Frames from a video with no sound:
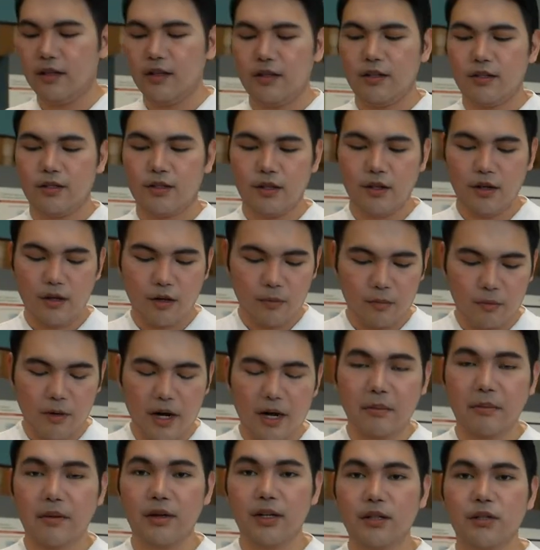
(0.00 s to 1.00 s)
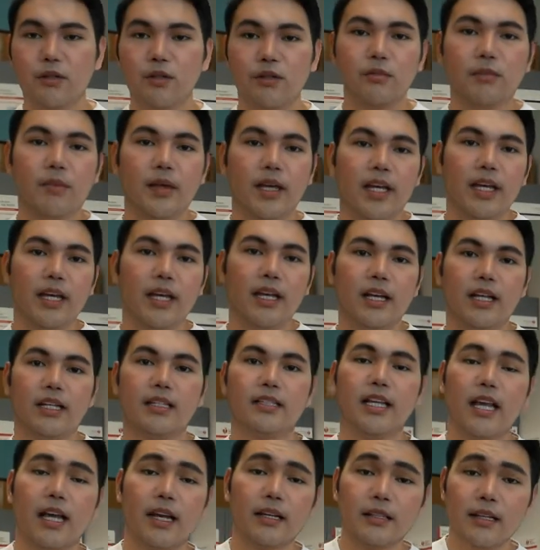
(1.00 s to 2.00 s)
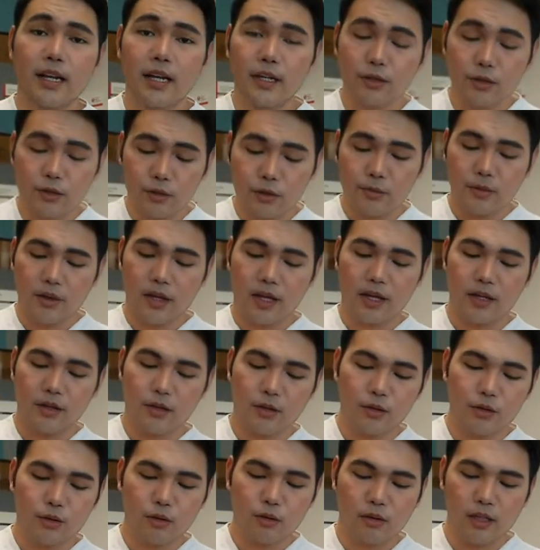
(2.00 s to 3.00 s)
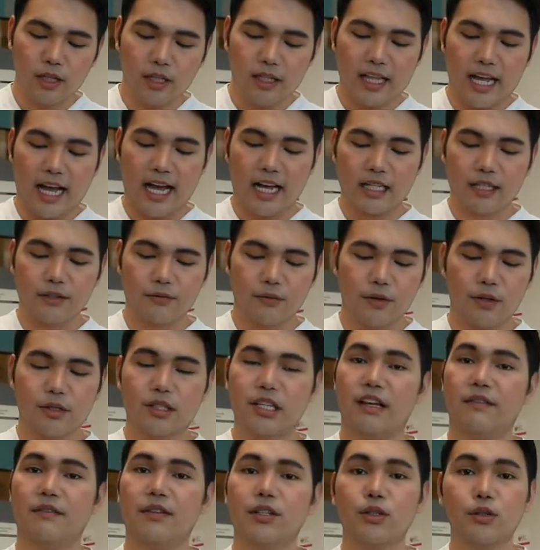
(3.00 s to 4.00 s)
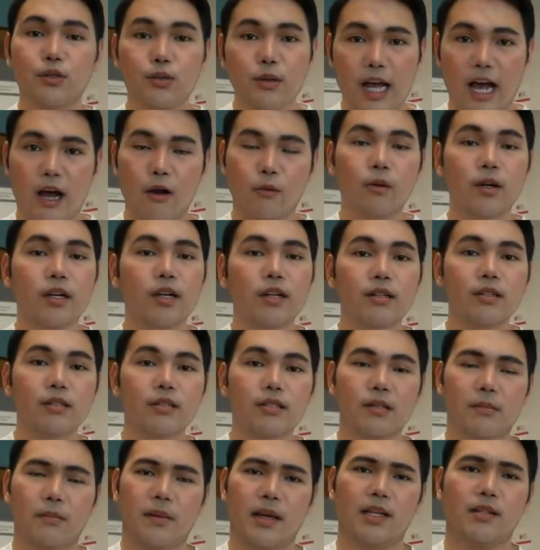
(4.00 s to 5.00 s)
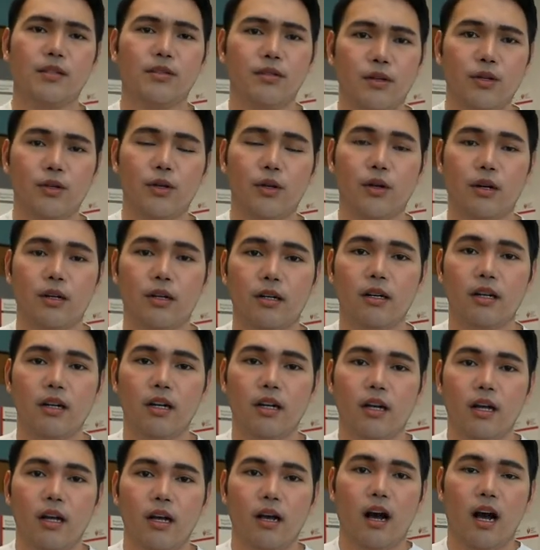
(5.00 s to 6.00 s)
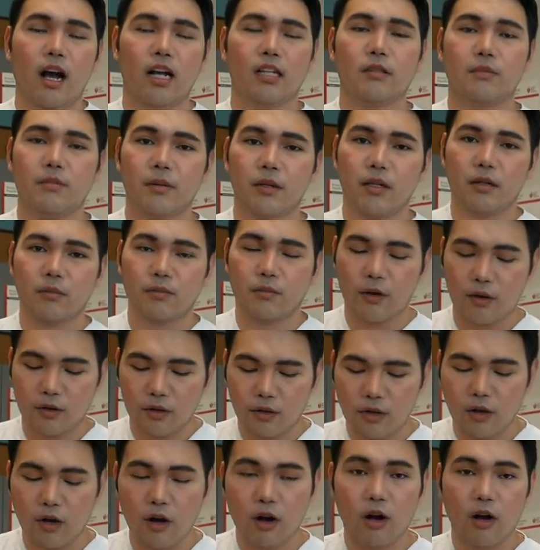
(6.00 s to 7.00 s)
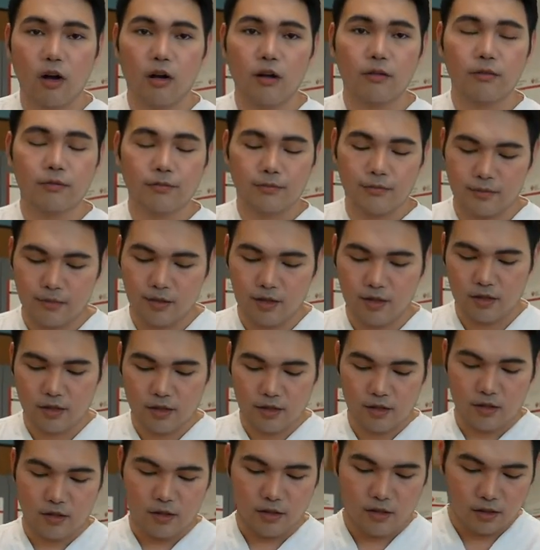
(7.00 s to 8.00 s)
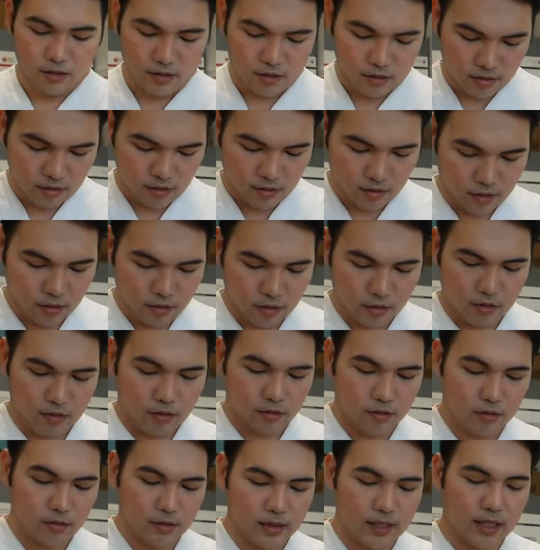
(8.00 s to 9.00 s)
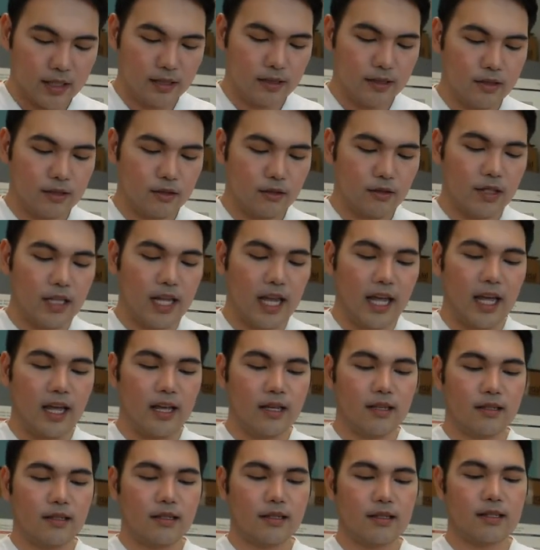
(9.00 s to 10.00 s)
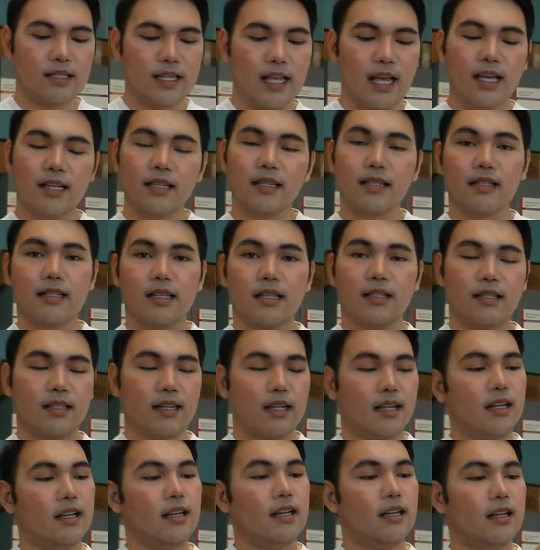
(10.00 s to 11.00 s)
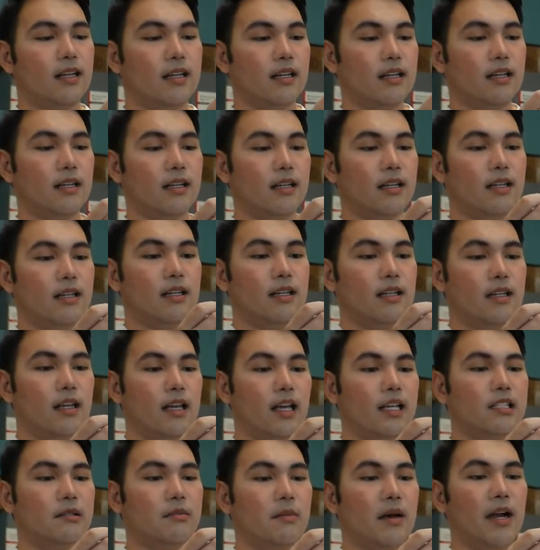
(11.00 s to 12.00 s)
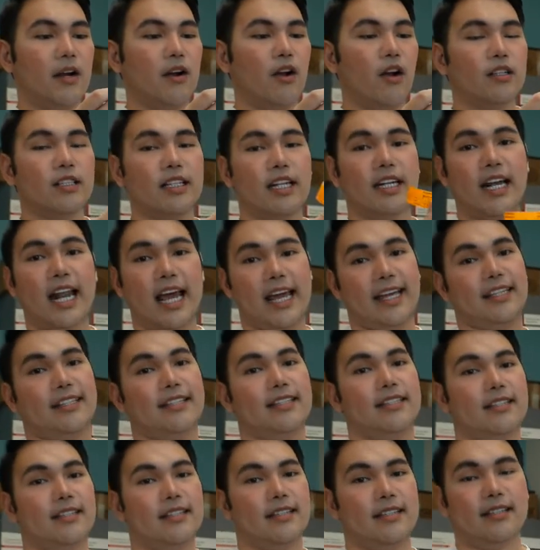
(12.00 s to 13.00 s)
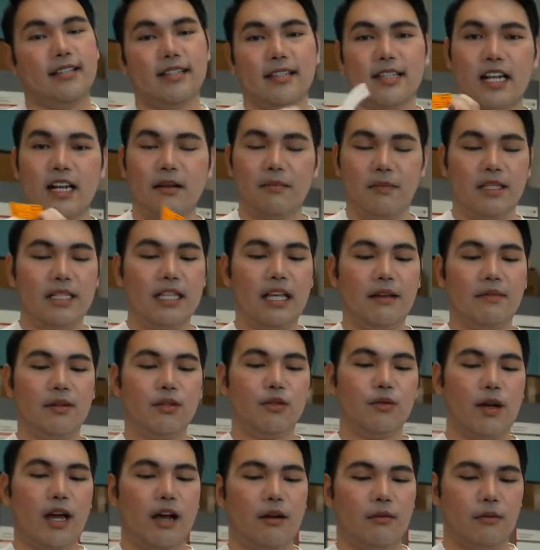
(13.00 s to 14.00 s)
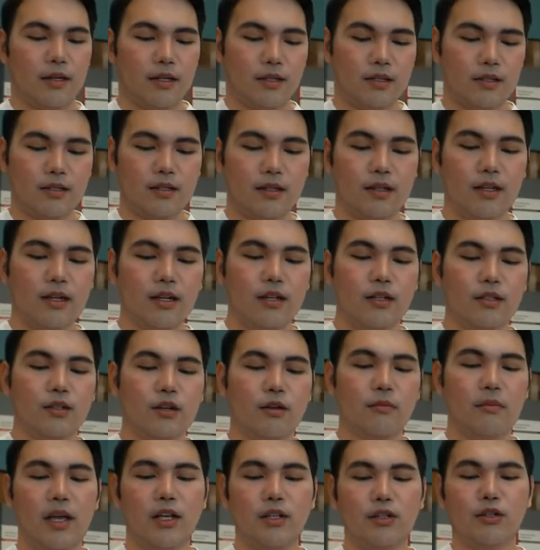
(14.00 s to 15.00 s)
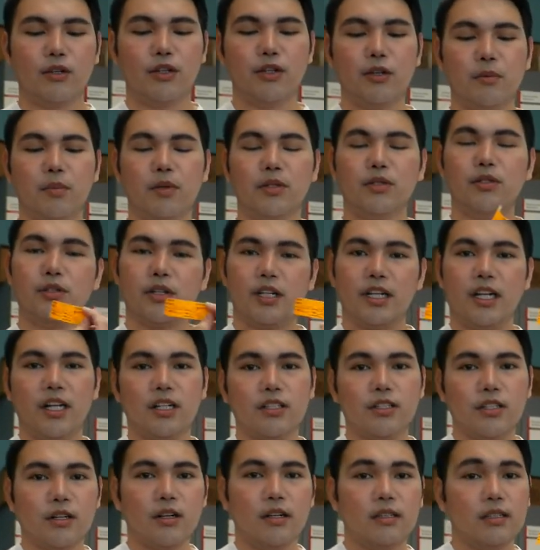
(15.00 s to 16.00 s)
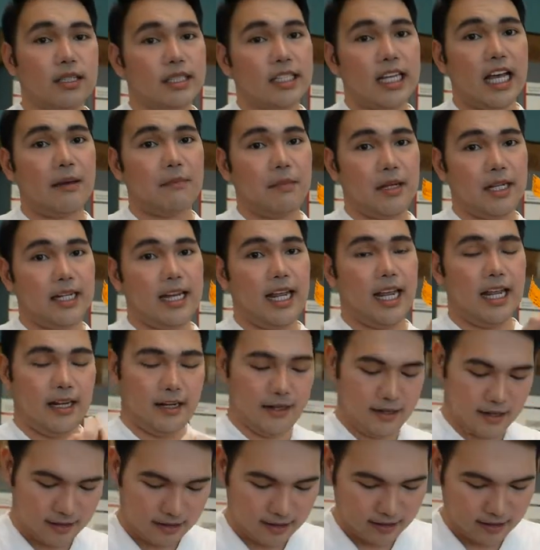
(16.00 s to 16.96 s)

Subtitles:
So primary tubing and secondary tubing usually last for 72 hours, depends on your hospital protocol. So since today is the 6th, it's gonna expire on the 9th. It's gonna be 72 hours. So make sure you put your initial on the time and date.